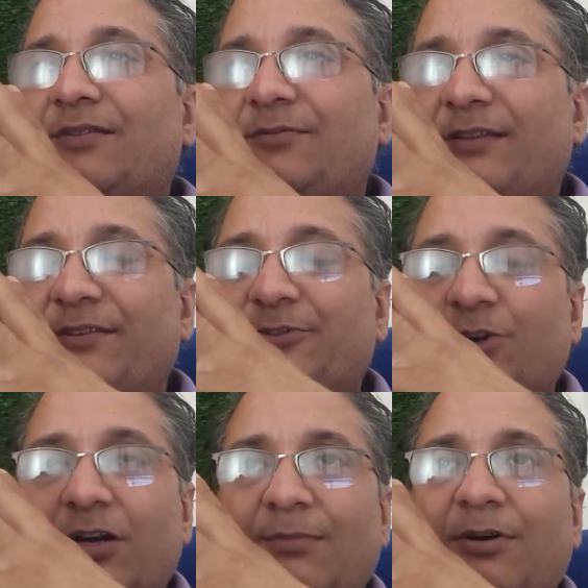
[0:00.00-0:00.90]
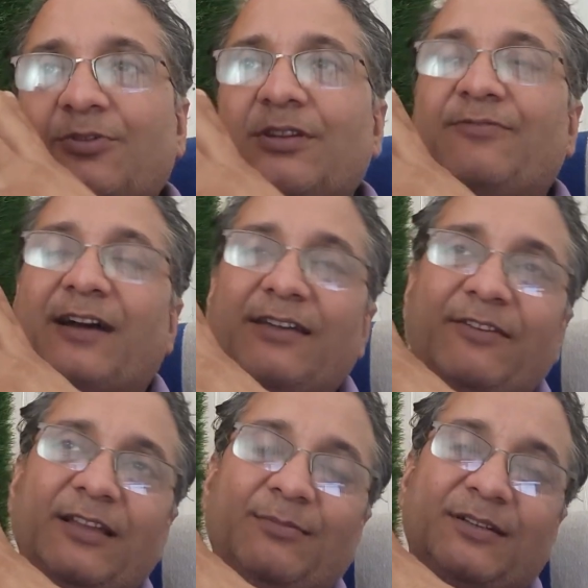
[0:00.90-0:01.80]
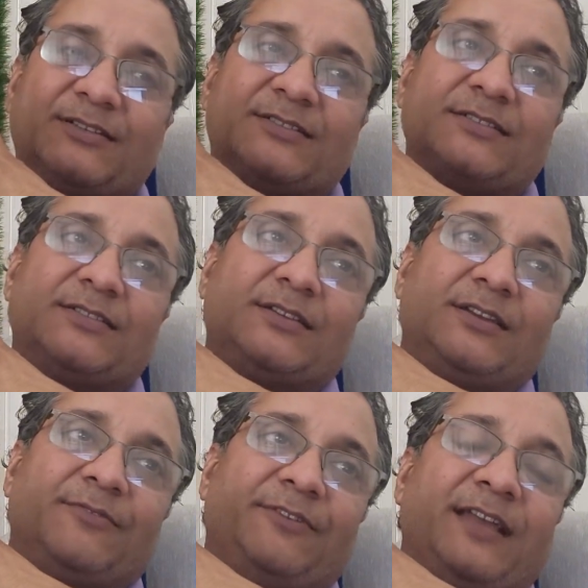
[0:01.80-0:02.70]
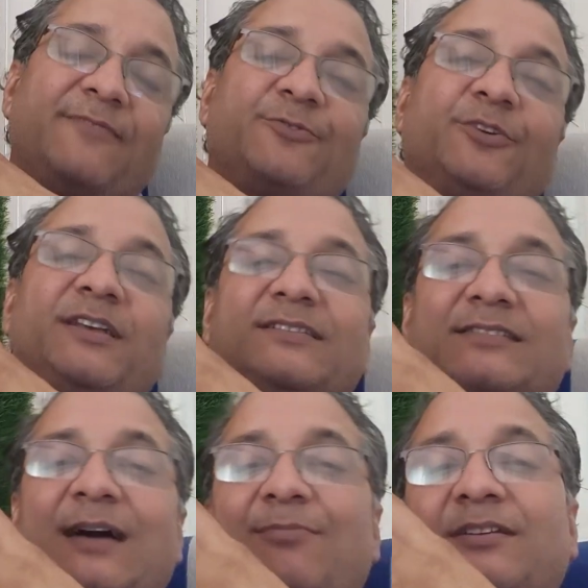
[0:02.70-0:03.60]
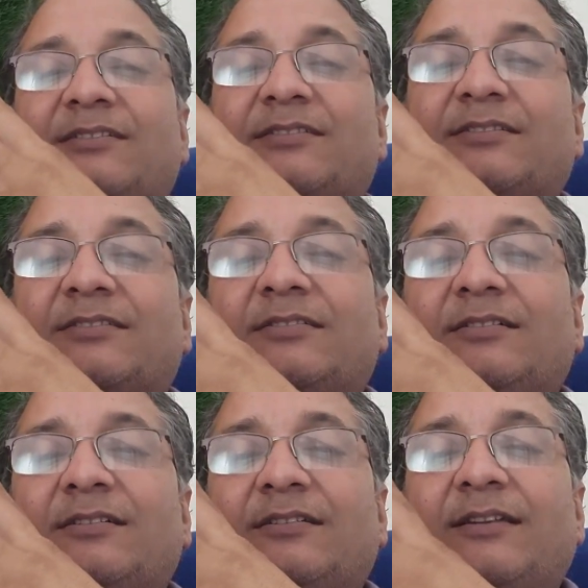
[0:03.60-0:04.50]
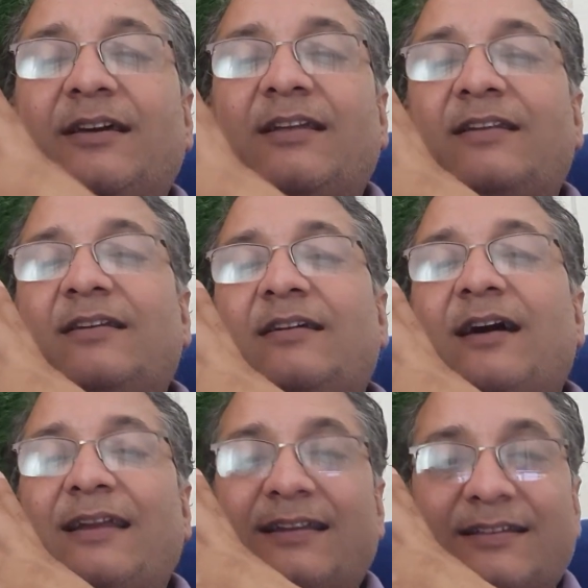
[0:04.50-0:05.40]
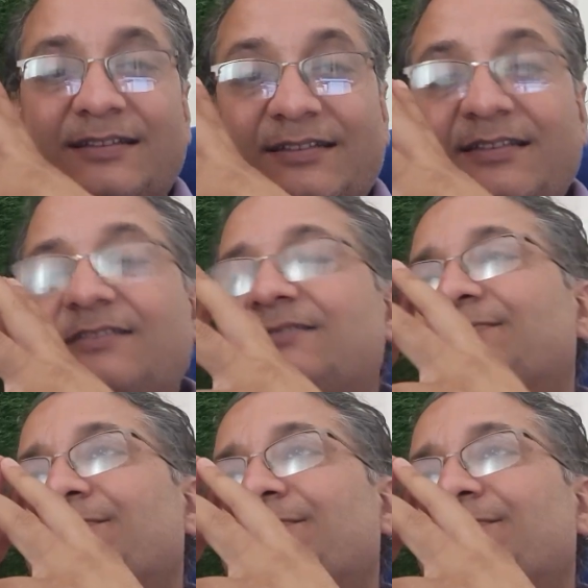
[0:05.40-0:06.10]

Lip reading: when we talk about the five elements, we have to establish their identities.